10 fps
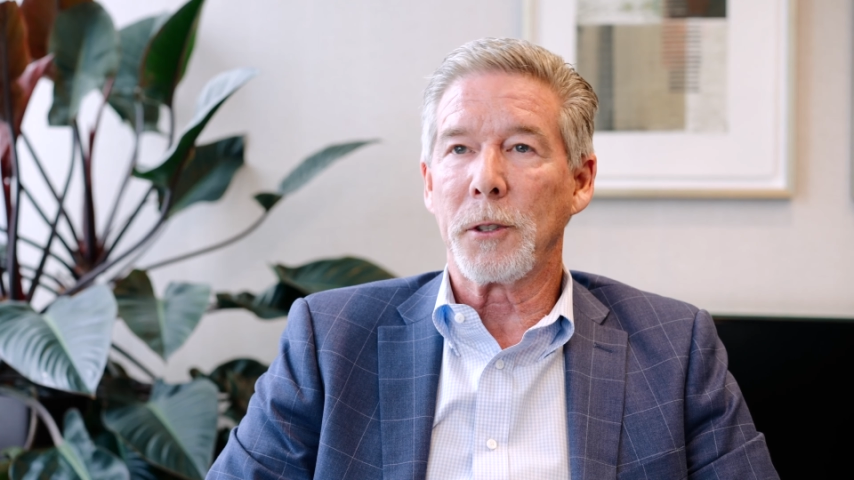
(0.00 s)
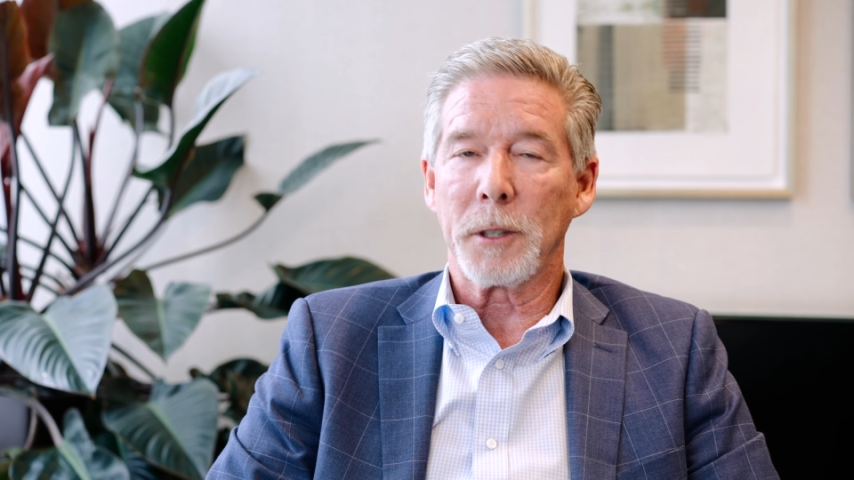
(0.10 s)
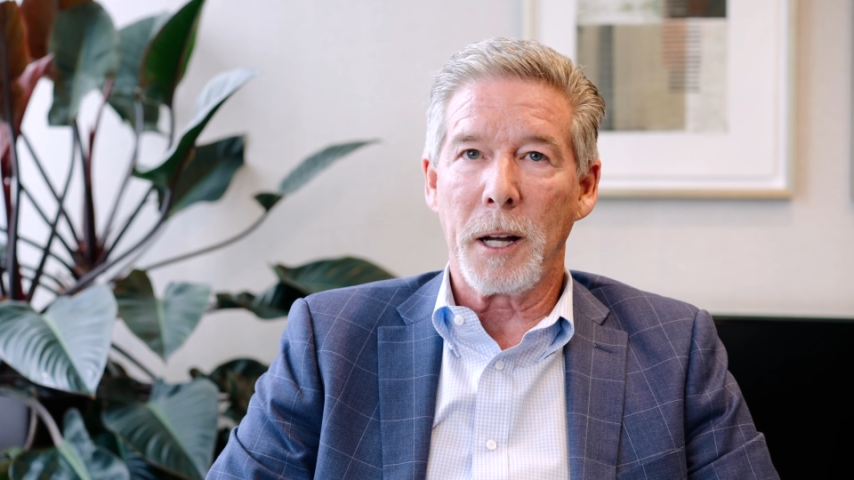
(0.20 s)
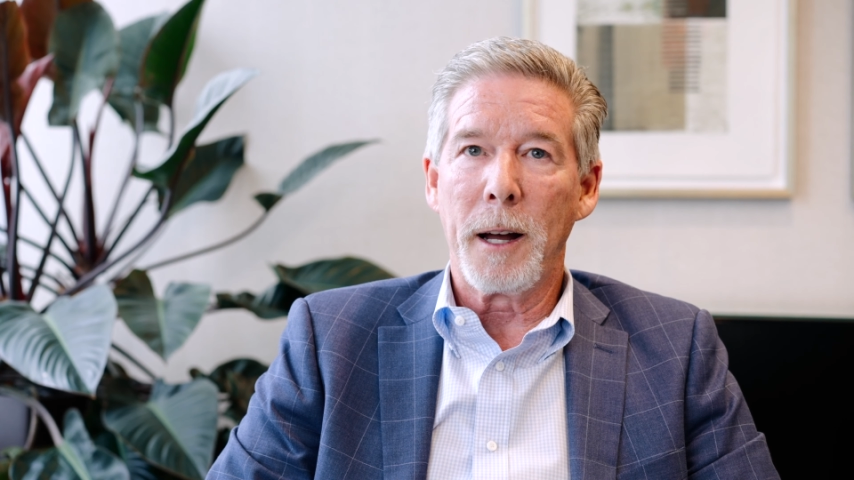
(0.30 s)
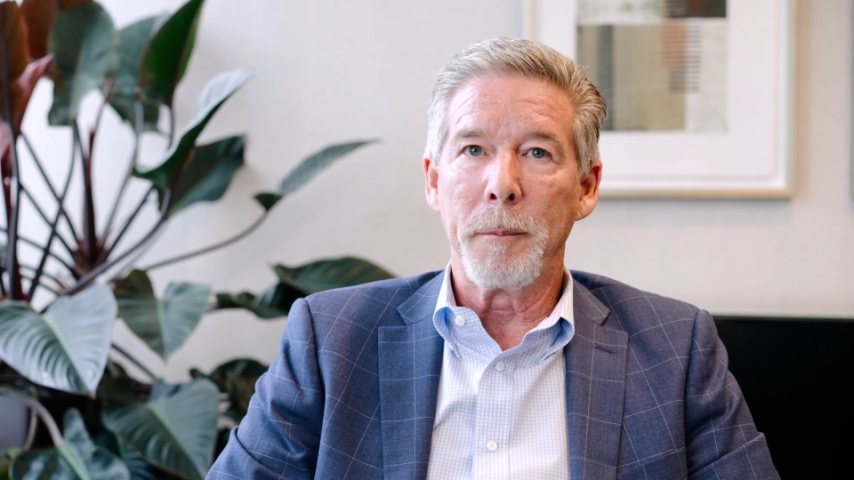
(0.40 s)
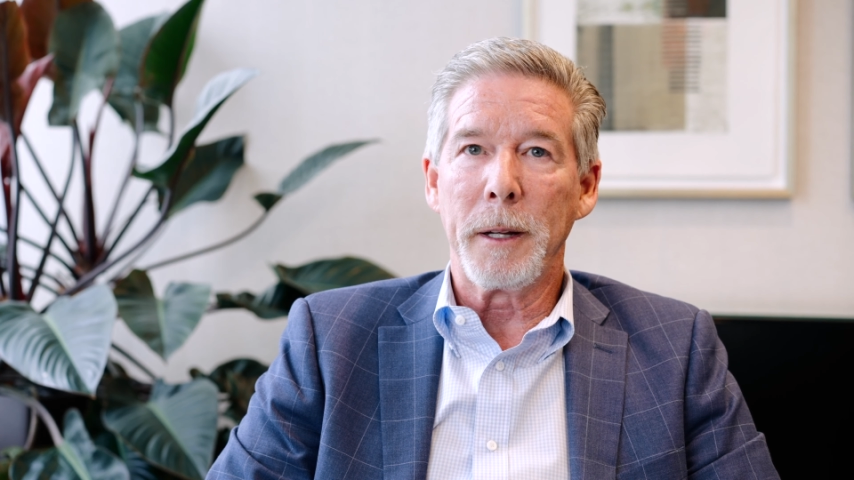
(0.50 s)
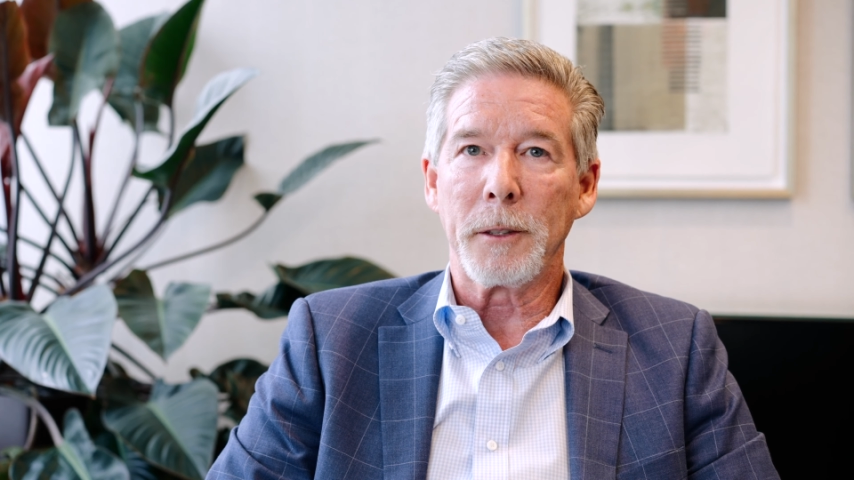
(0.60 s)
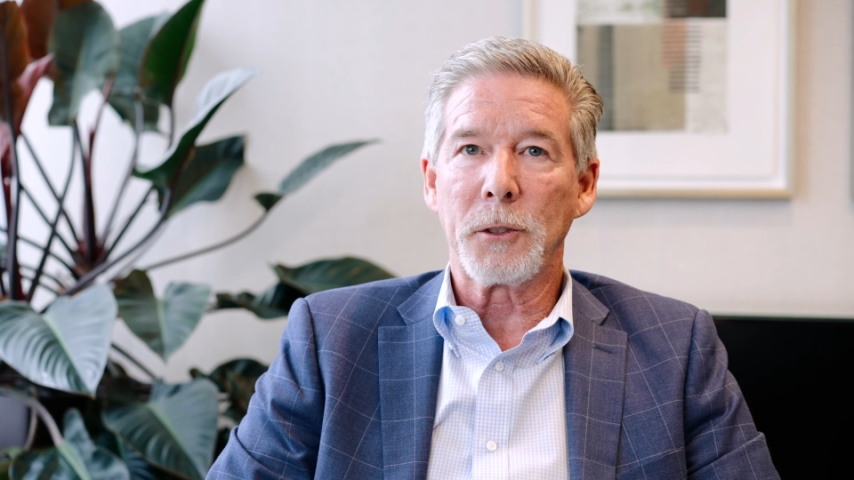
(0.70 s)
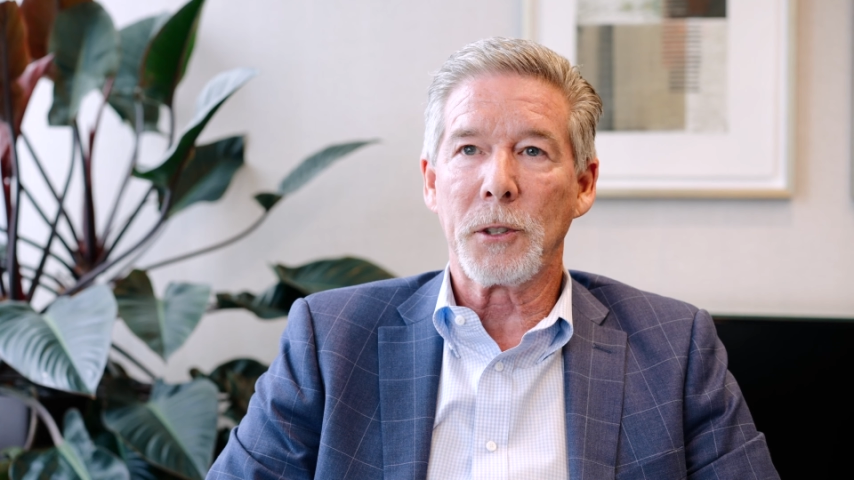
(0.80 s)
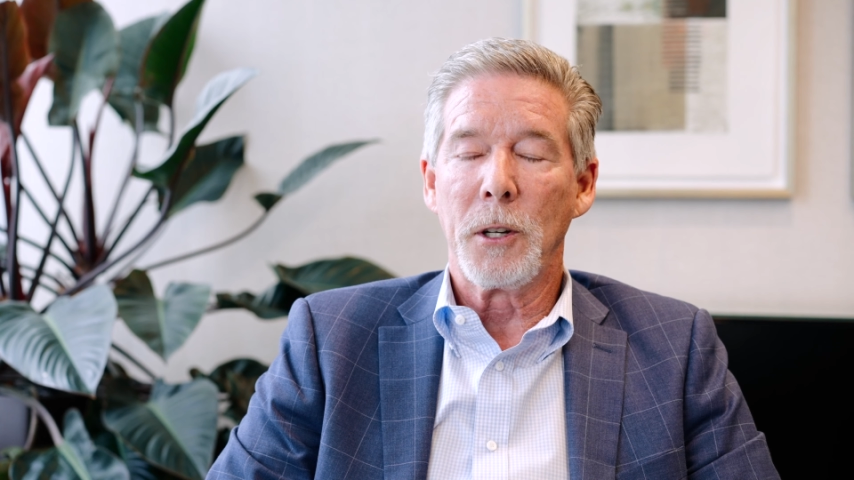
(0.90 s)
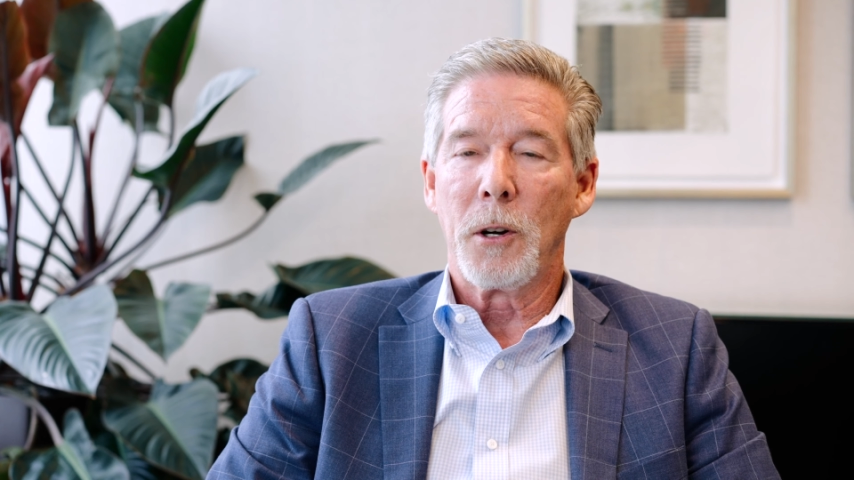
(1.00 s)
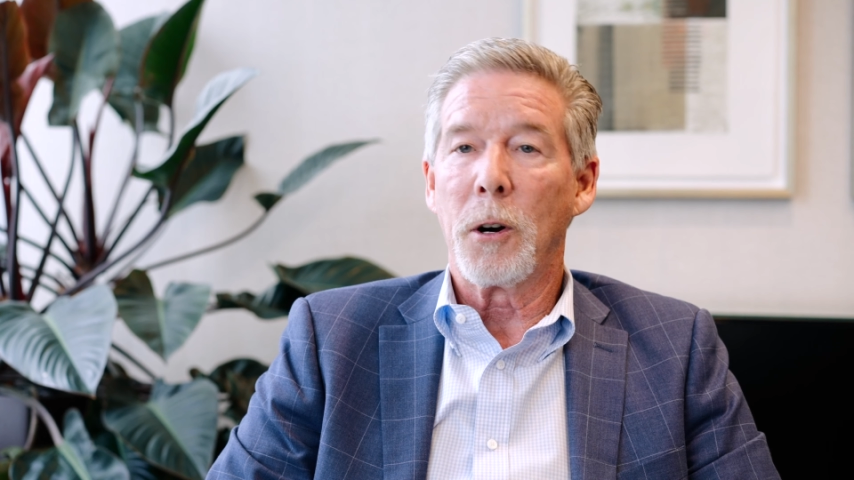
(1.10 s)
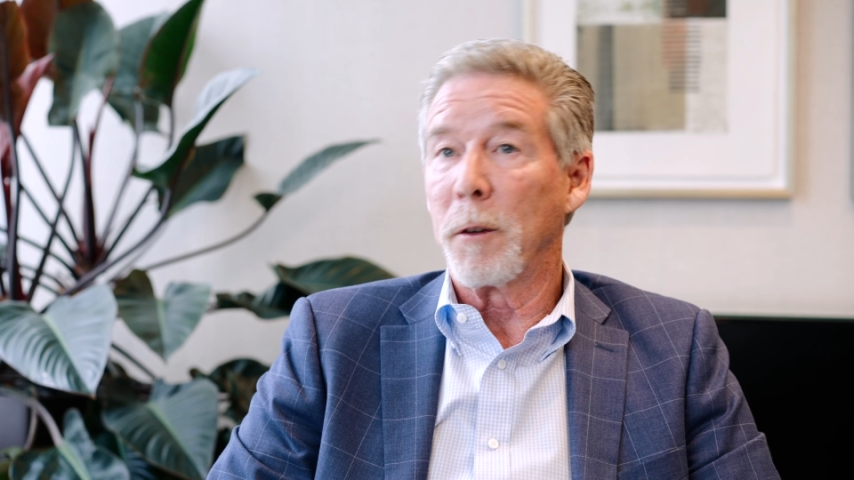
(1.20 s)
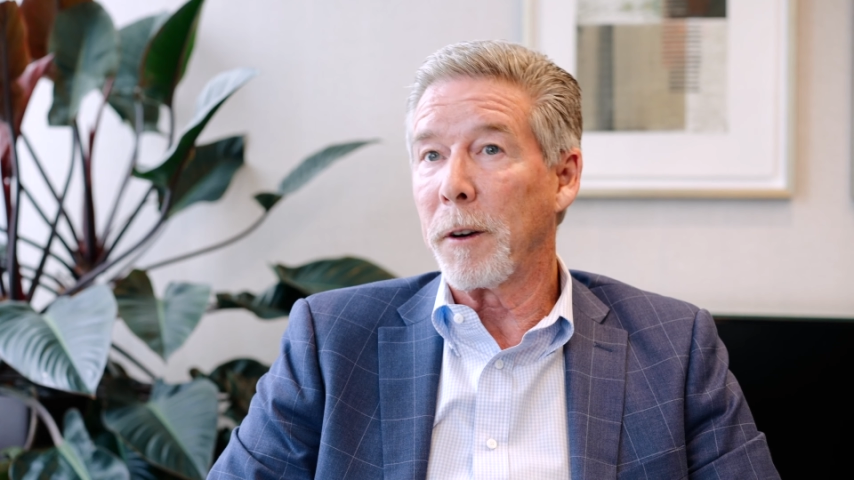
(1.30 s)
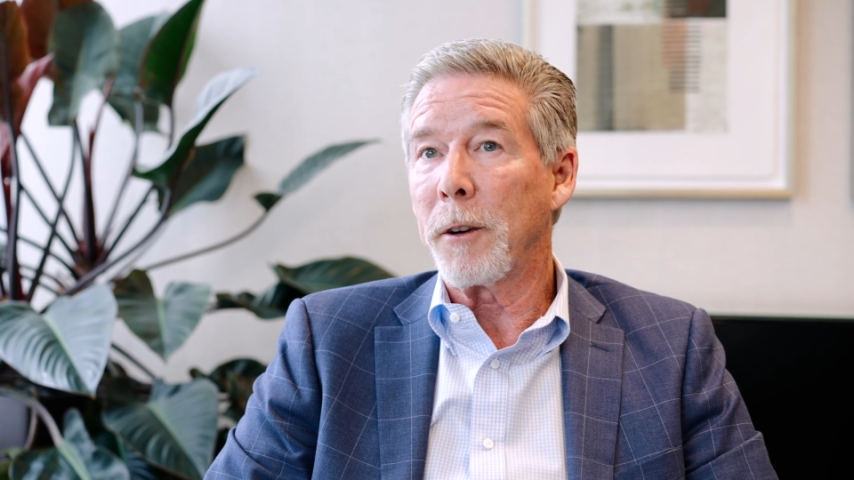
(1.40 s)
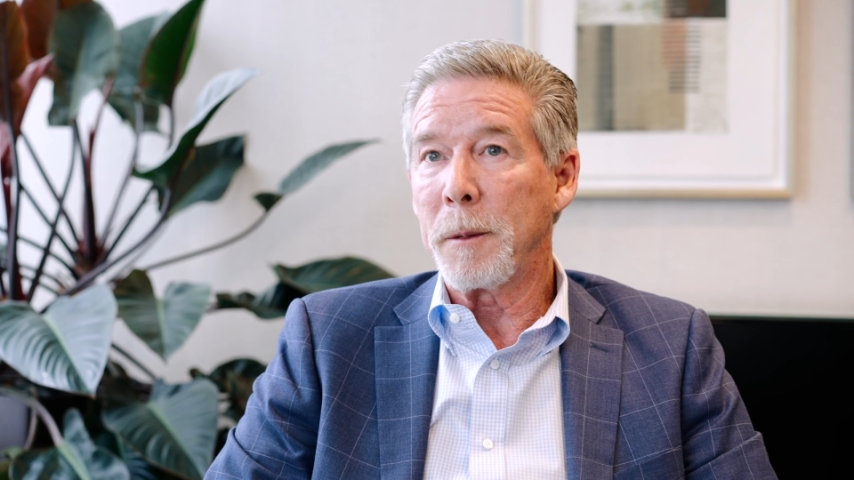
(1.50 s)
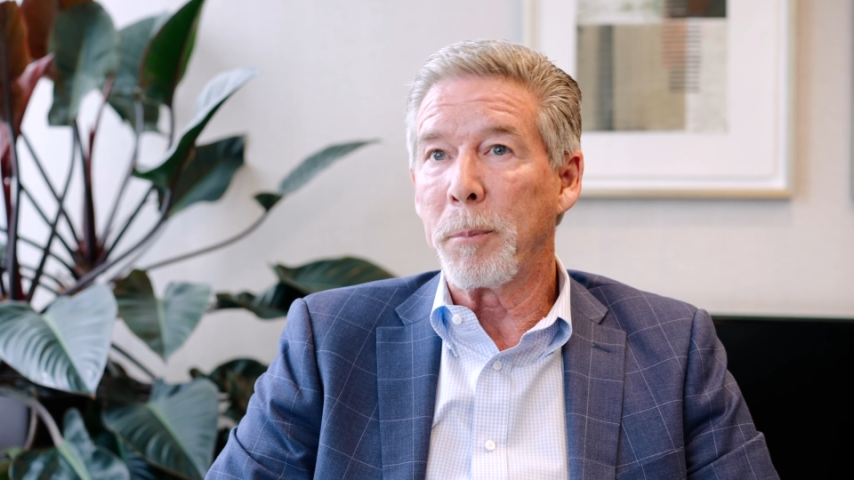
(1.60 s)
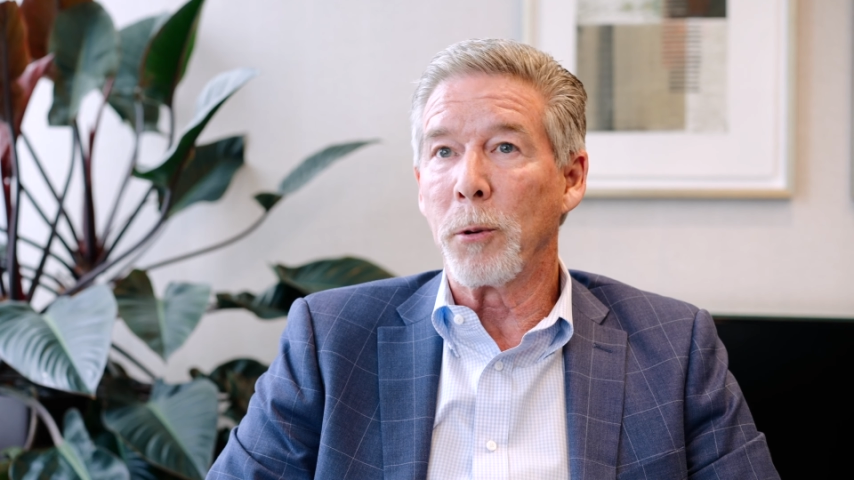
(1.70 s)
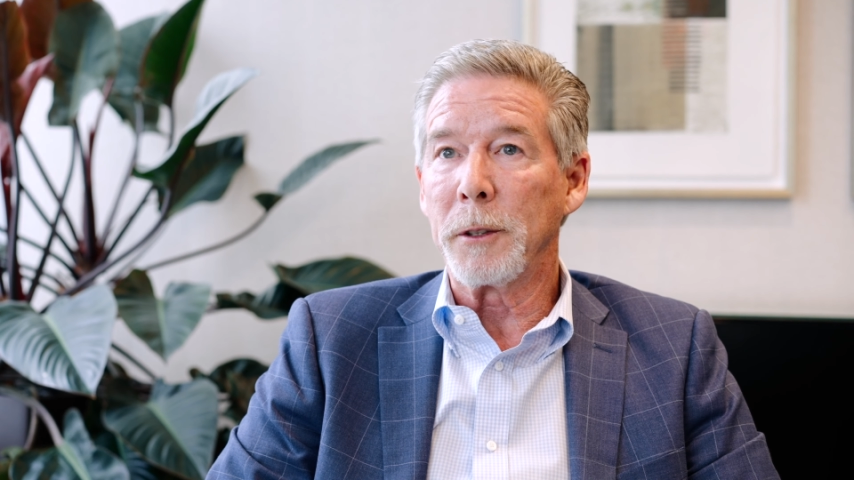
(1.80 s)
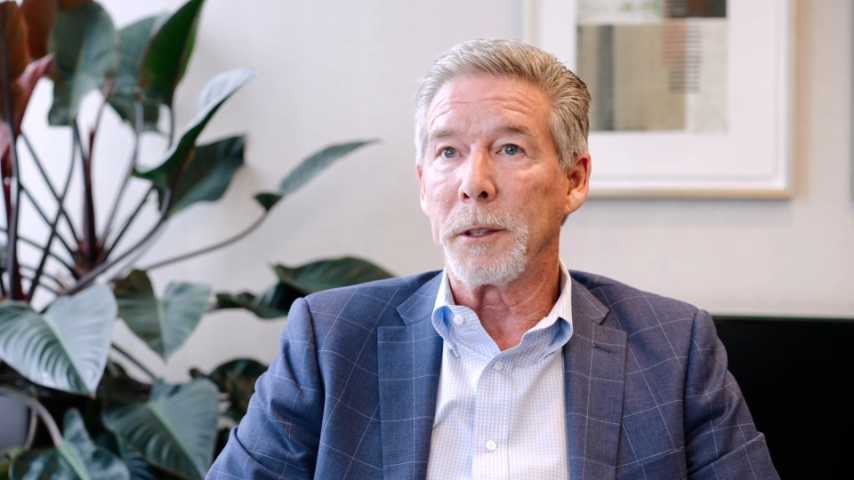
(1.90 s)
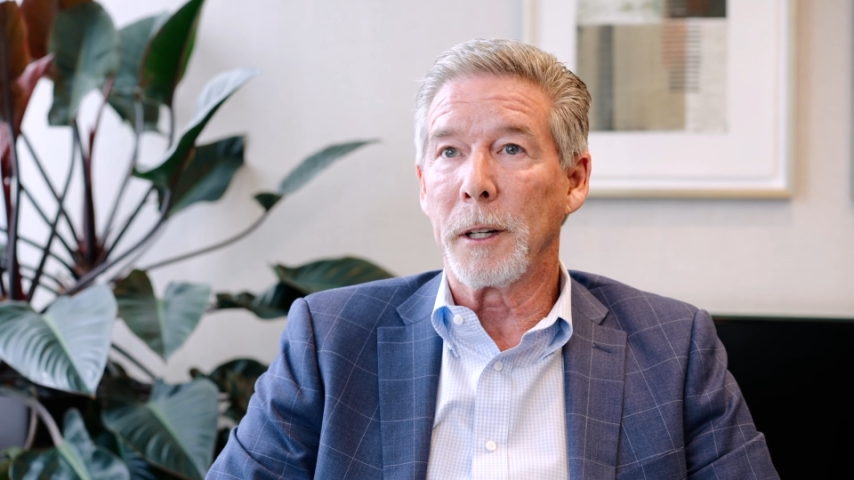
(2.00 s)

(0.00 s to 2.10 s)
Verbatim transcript: their comments, are very important